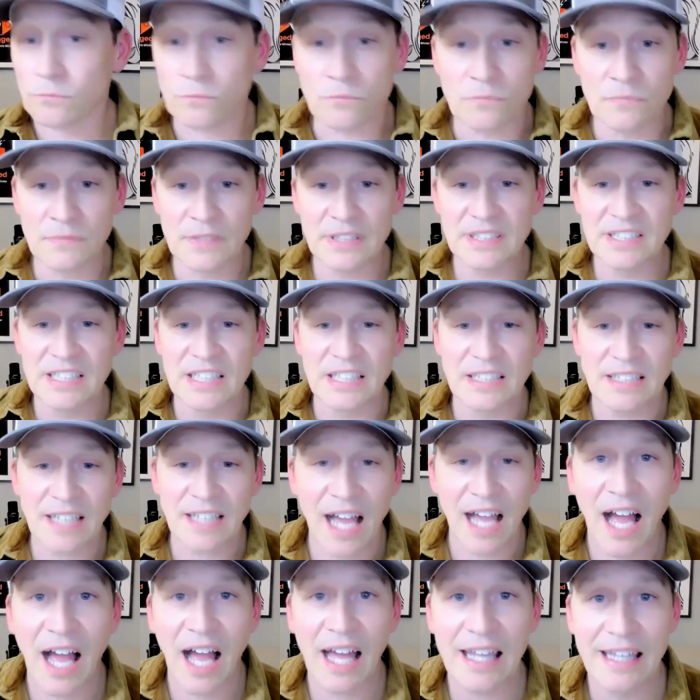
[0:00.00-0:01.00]
This is
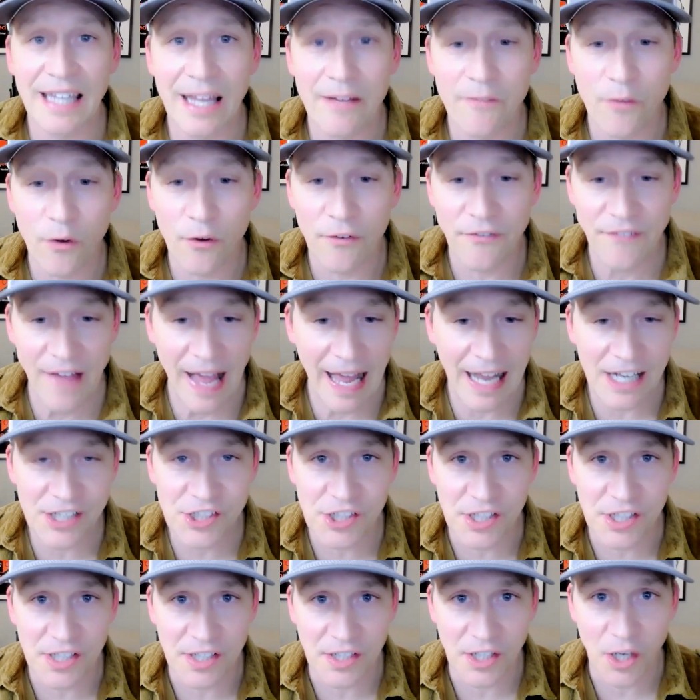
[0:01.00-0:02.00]
high level
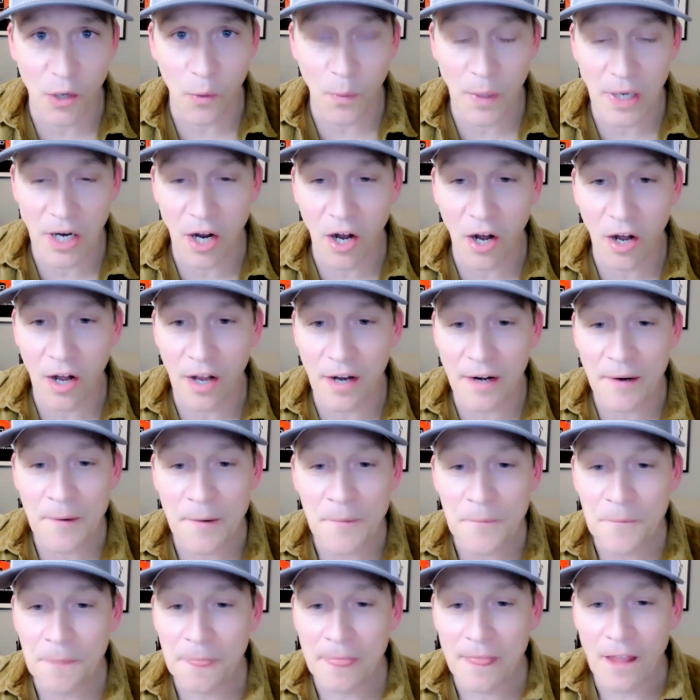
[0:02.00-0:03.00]
fashion going on
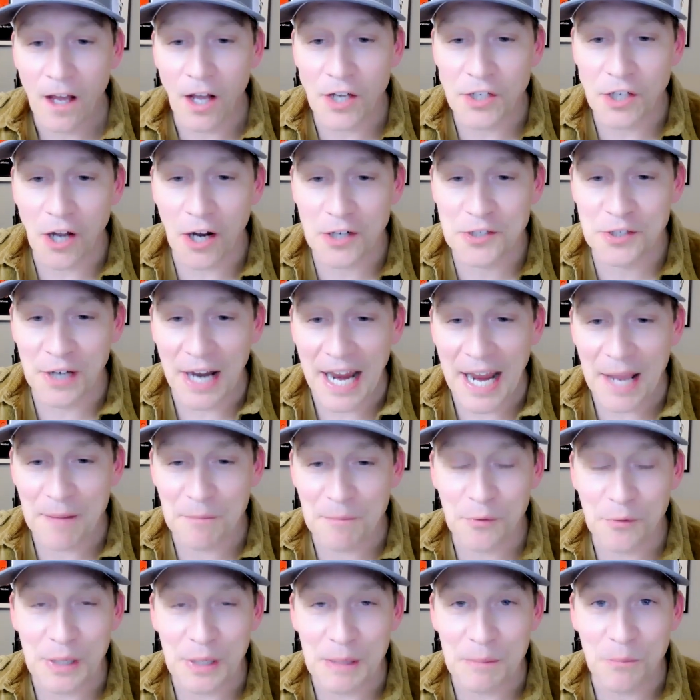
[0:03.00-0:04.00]
Dr. Anne
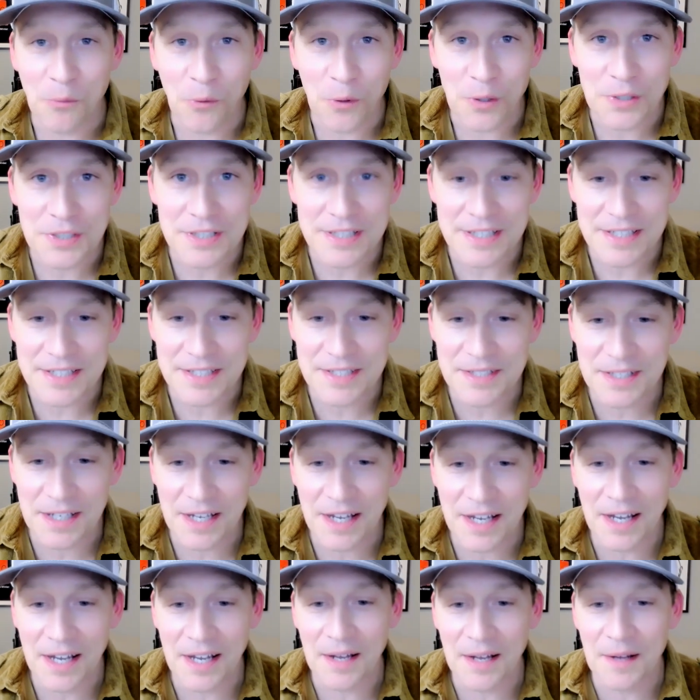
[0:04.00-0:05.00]
Marie Morse's
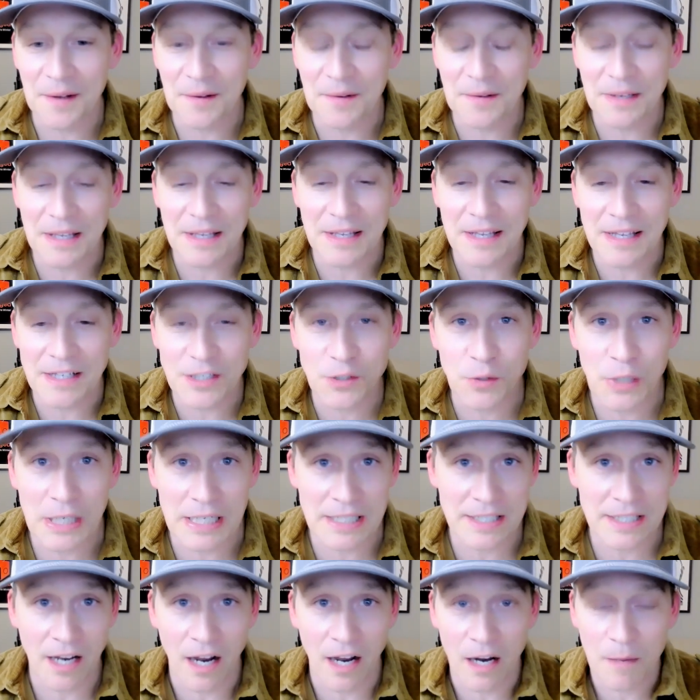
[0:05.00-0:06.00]

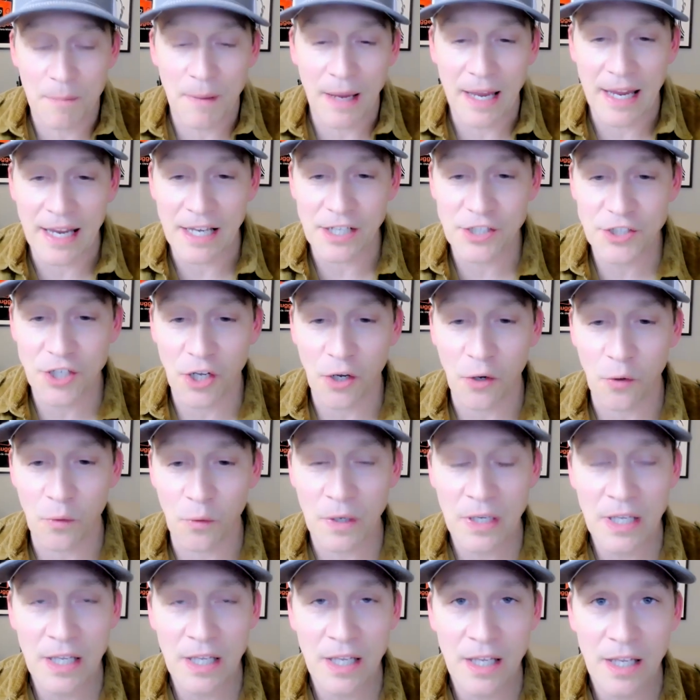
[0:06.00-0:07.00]
TikTok page. So,
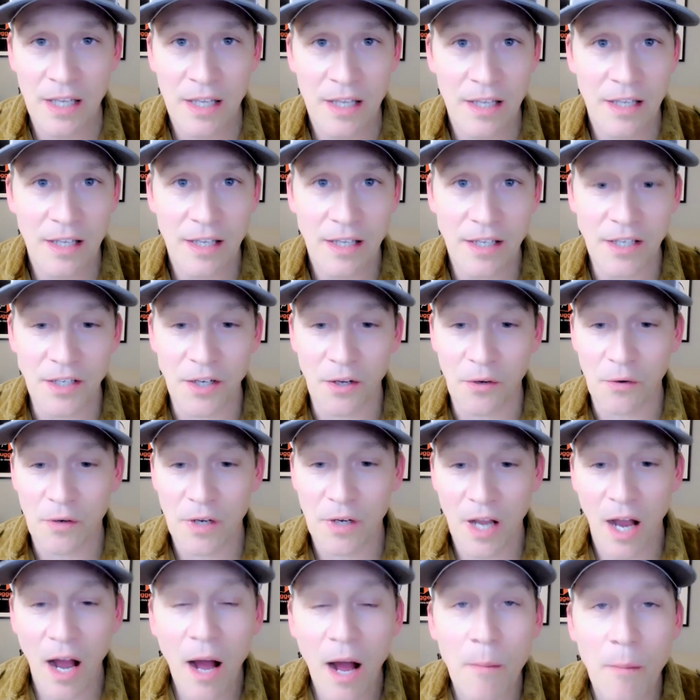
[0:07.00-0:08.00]
you know,
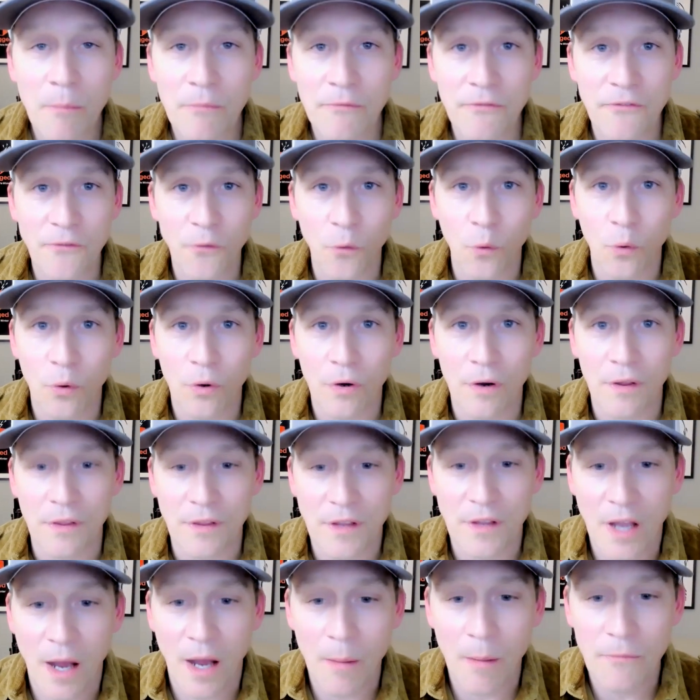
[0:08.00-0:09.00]
come for
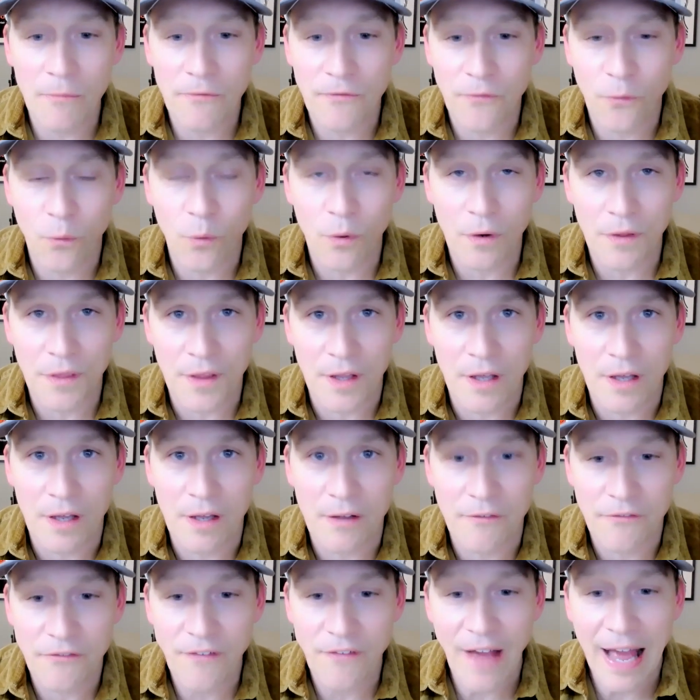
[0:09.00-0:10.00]

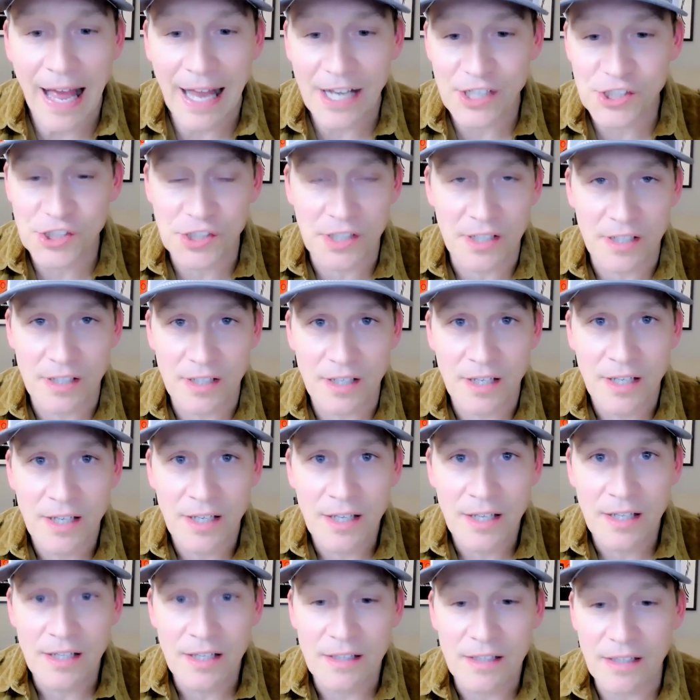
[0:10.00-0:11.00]
the fashion,
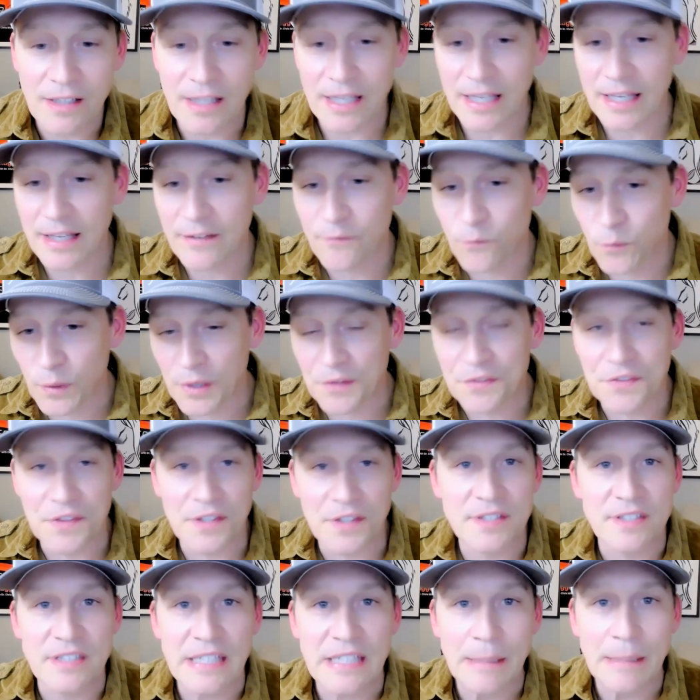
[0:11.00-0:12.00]
leave with the
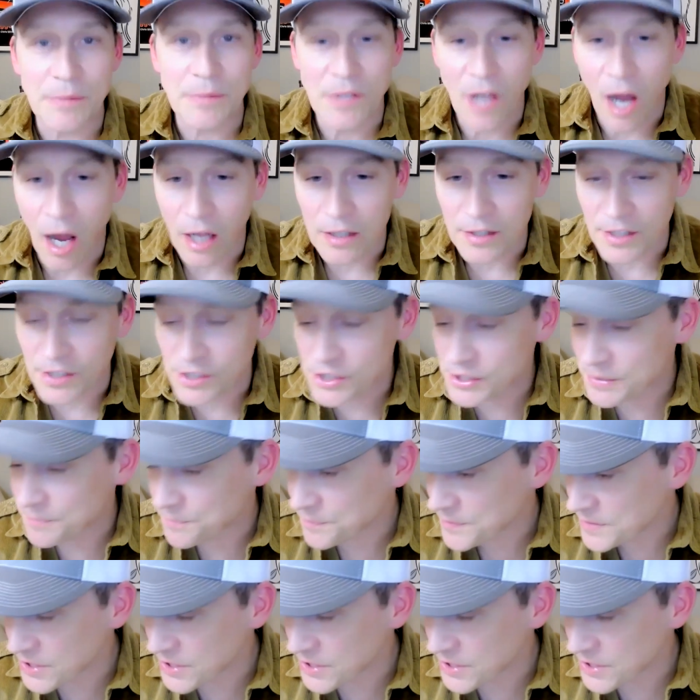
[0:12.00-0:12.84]
sleep knowledge.